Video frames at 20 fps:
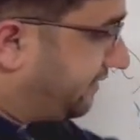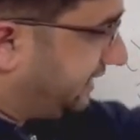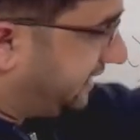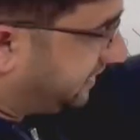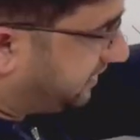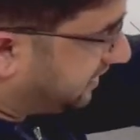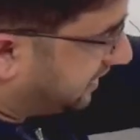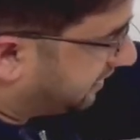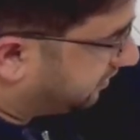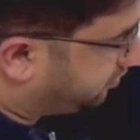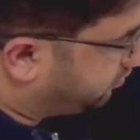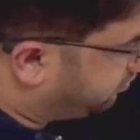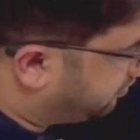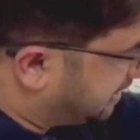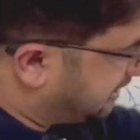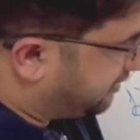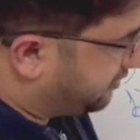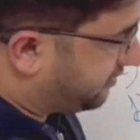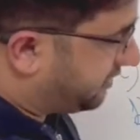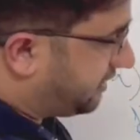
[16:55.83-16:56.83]
these are two
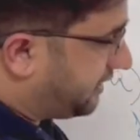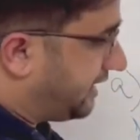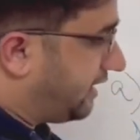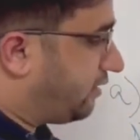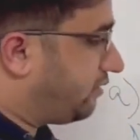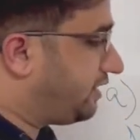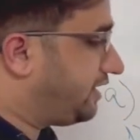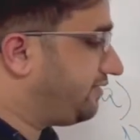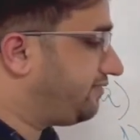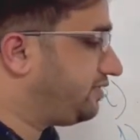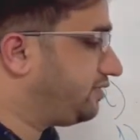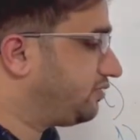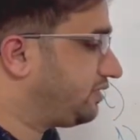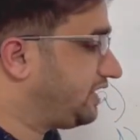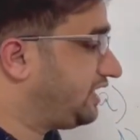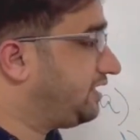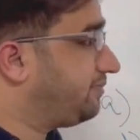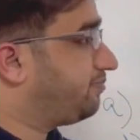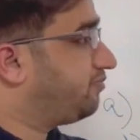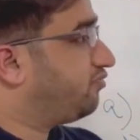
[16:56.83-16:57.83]
values. Now if you
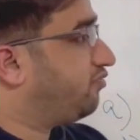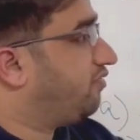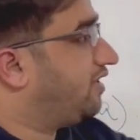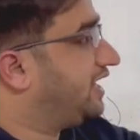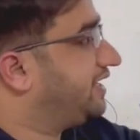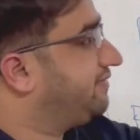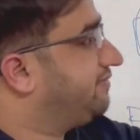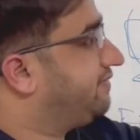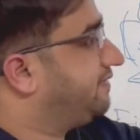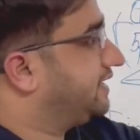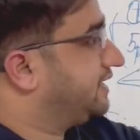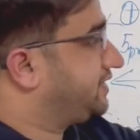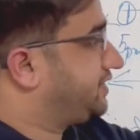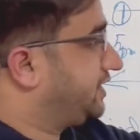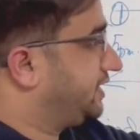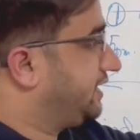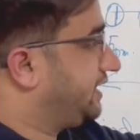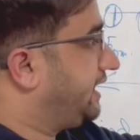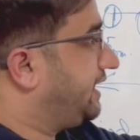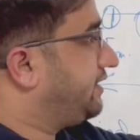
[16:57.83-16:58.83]
keep one
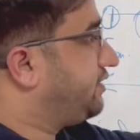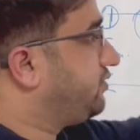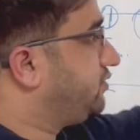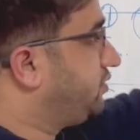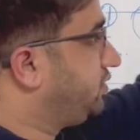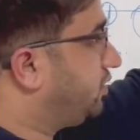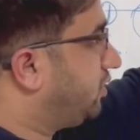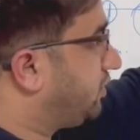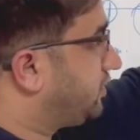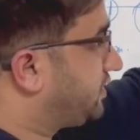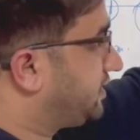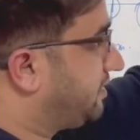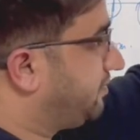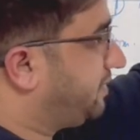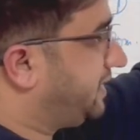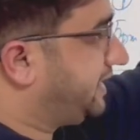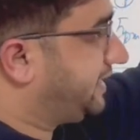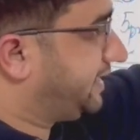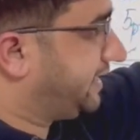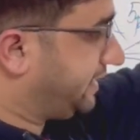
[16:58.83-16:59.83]
function and you don't
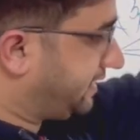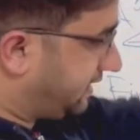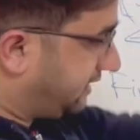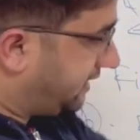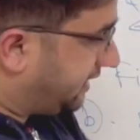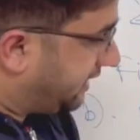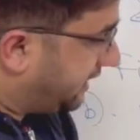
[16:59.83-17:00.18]
split it,